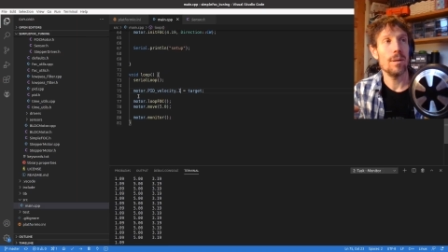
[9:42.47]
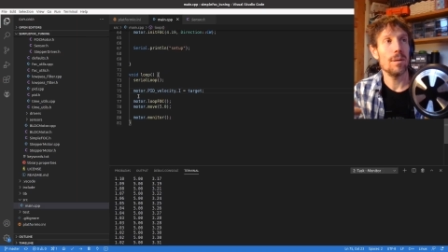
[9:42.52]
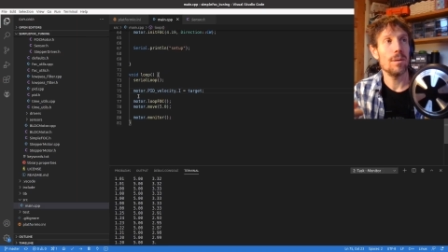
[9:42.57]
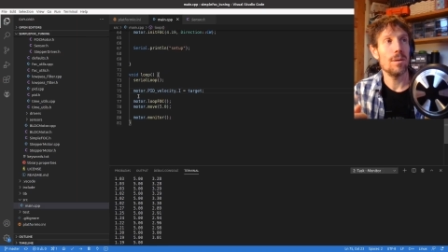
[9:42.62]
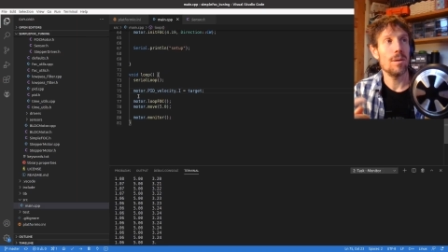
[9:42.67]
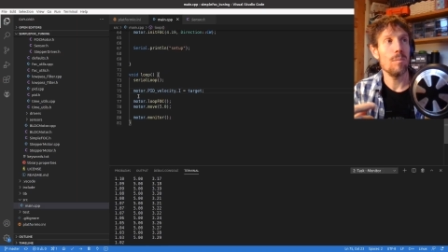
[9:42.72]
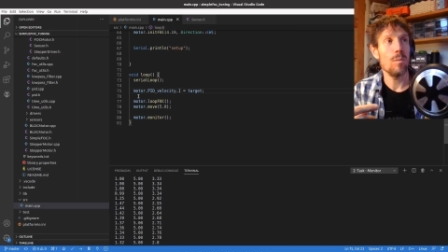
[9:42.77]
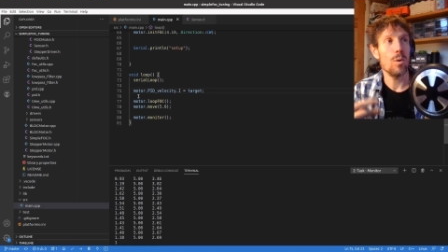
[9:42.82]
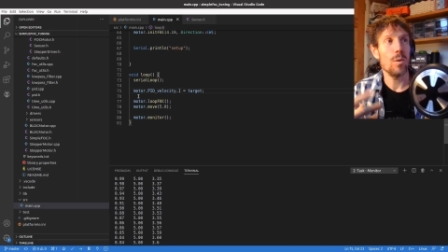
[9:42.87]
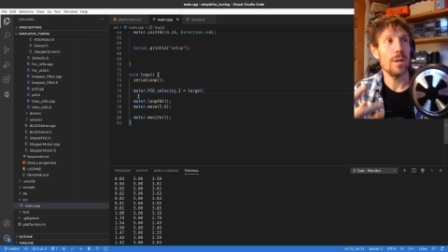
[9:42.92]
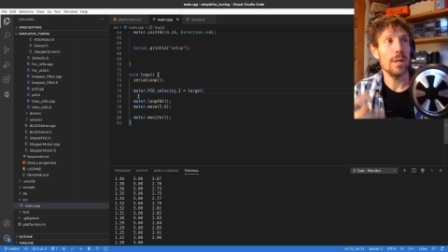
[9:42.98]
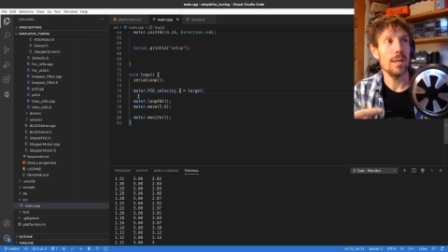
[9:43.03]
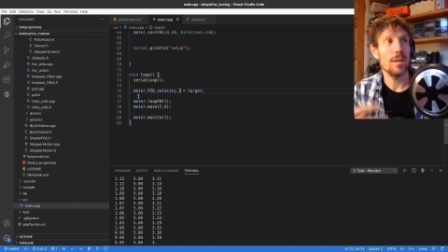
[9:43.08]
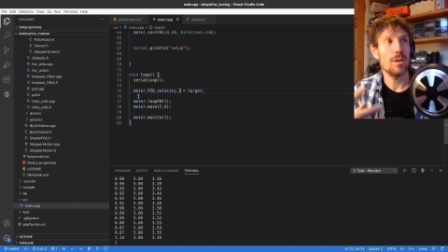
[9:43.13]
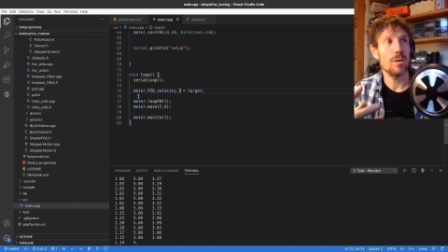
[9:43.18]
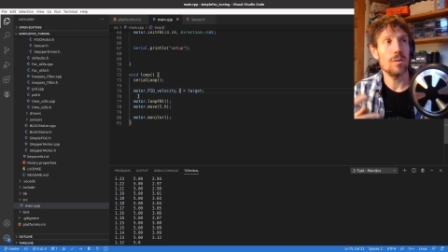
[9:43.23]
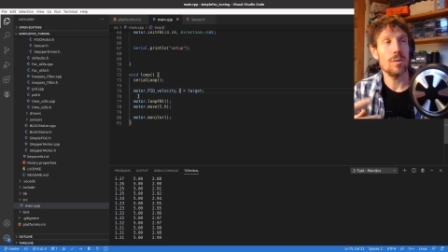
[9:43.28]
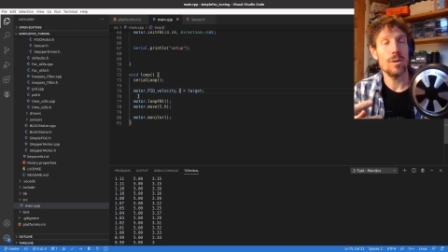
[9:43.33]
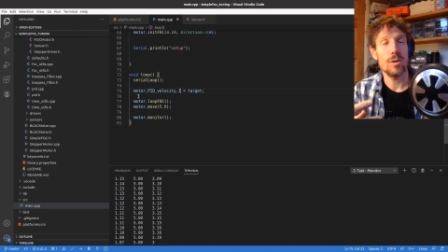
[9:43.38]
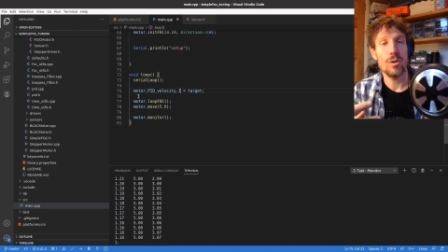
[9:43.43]
the more the
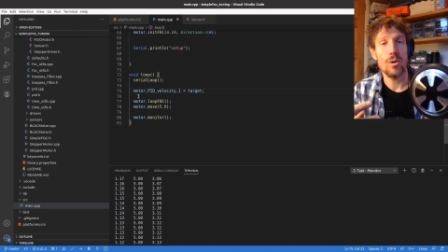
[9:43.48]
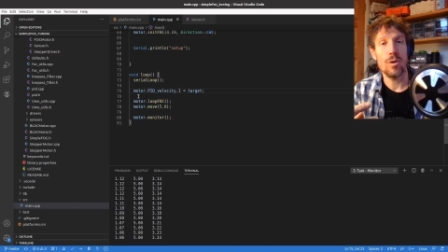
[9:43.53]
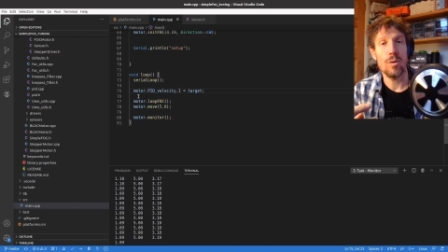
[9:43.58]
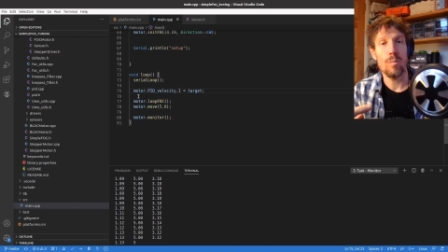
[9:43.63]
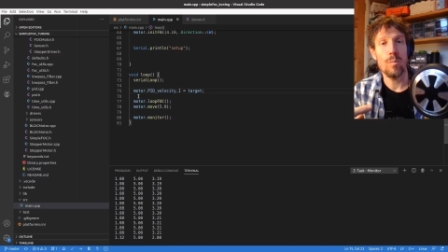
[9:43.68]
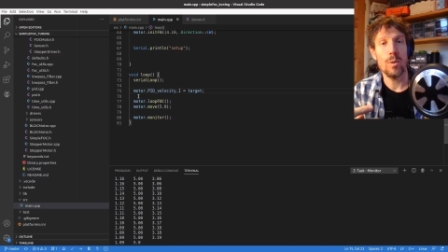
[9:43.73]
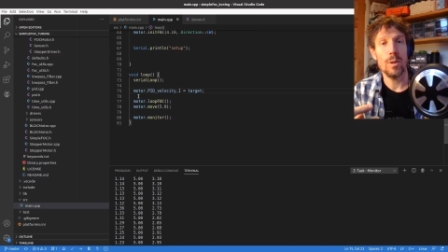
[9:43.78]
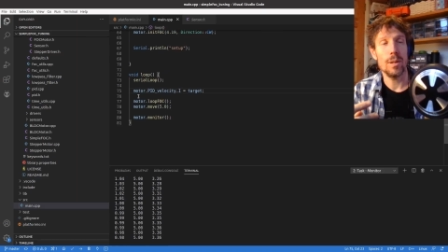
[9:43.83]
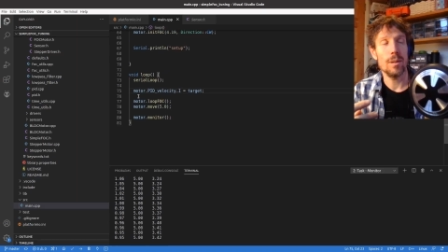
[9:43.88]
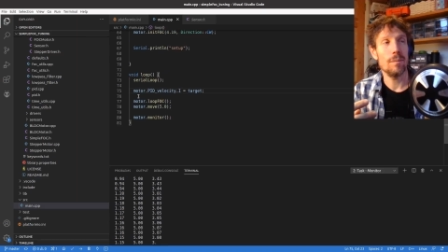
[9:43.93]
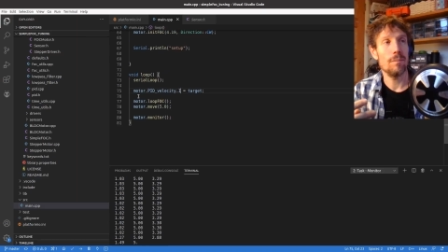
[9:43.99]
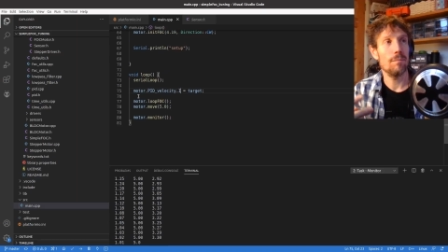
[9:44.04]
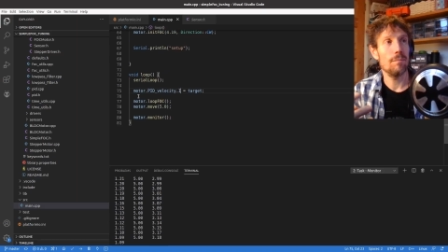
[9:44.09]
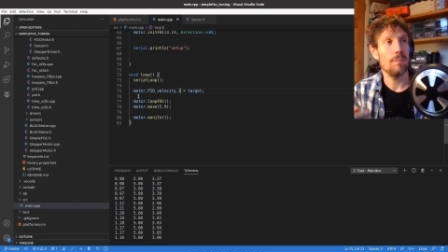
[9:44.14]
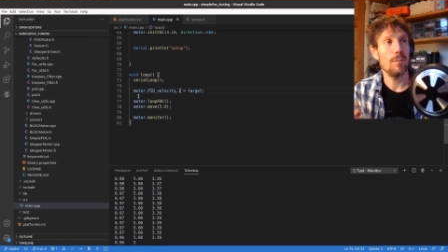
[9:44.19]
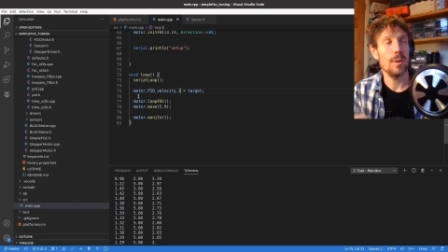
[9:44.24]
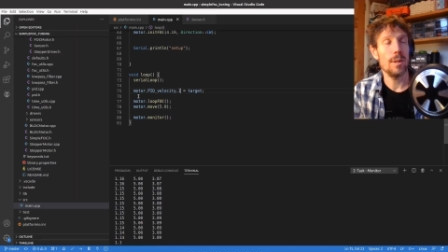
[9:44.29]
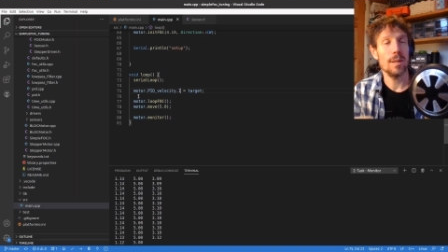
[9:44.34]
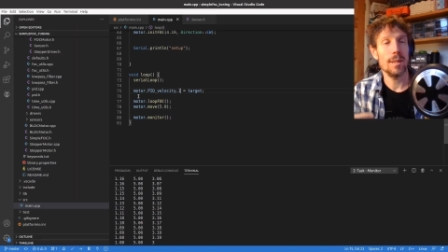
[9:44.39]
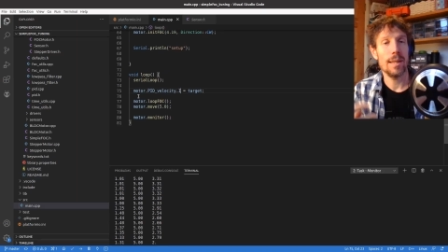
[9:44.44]
integral term will,
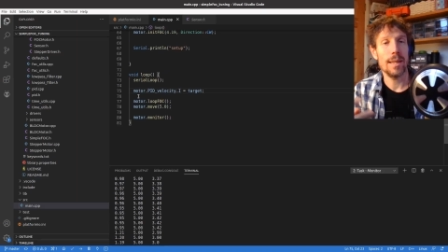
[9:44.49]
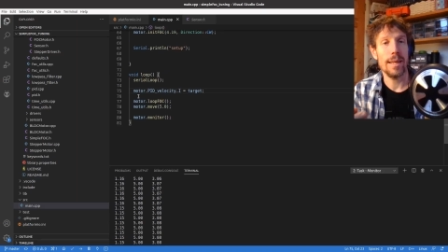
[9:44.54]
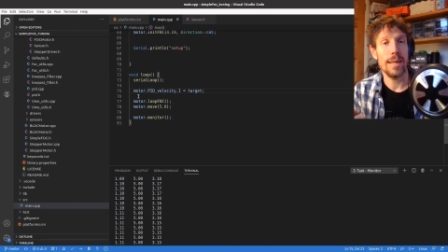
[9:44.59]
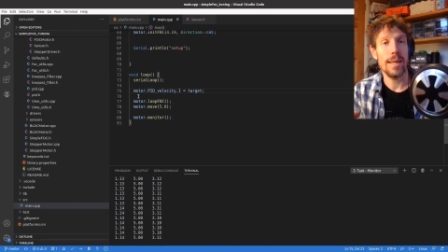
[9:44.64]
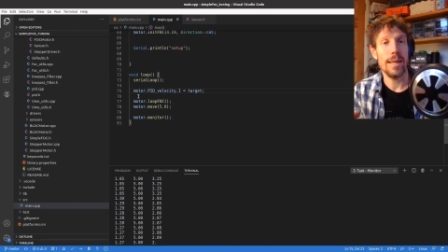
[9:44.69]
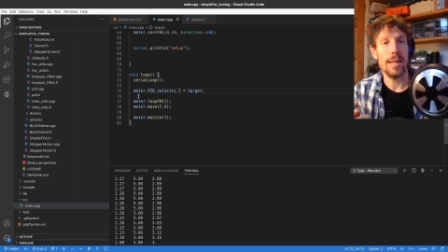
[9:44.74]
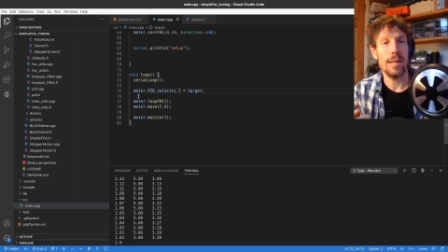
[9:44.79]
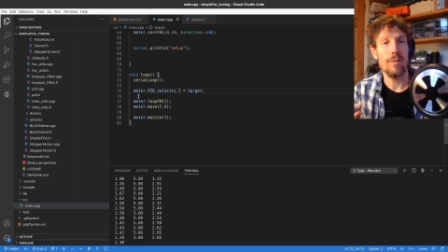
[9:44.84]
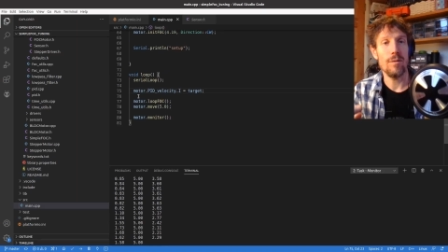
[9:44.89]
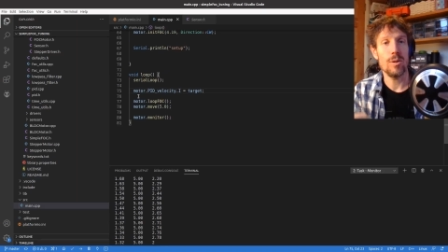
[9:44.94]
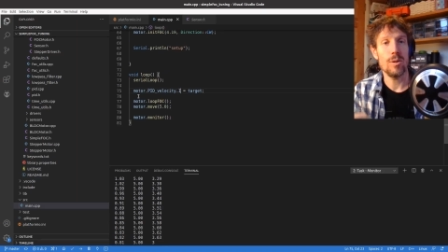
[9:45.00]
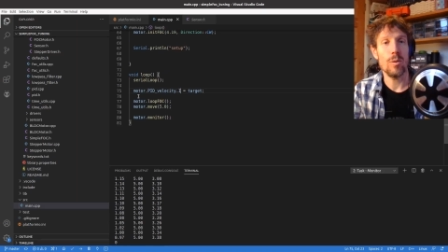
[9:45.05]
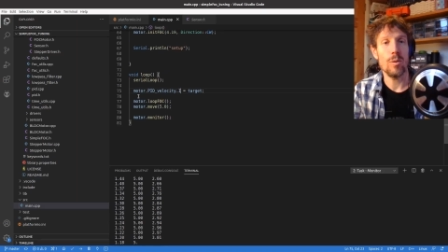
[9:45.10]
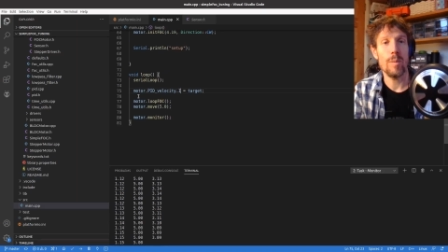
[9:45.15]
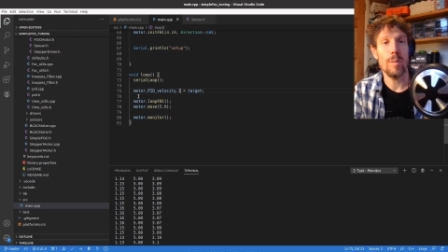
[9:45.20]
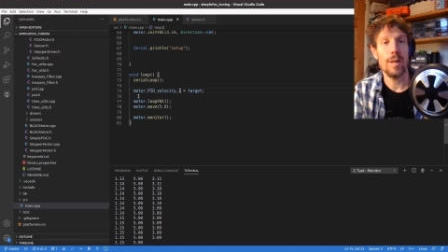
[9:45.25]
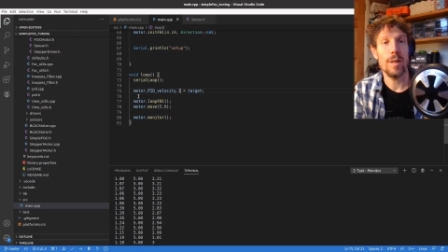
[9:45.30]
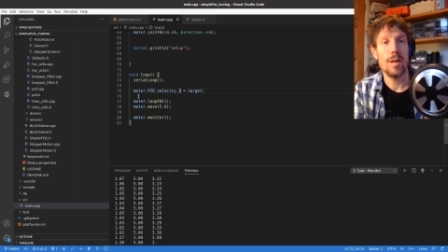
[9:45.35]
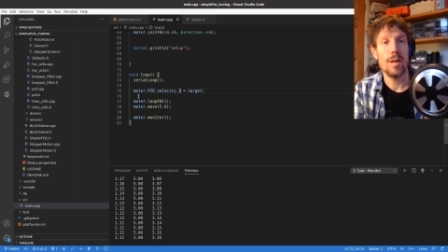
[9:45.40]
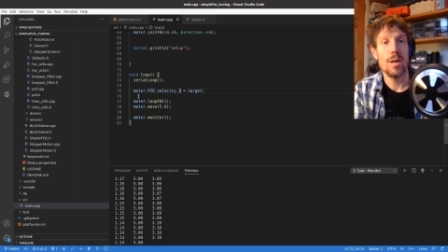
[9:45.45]
will kick in, if you see what I
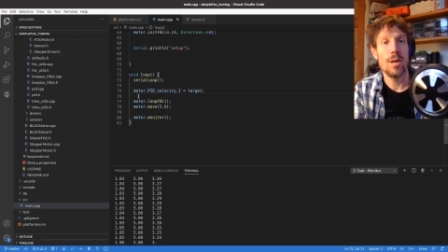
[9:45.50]
mean.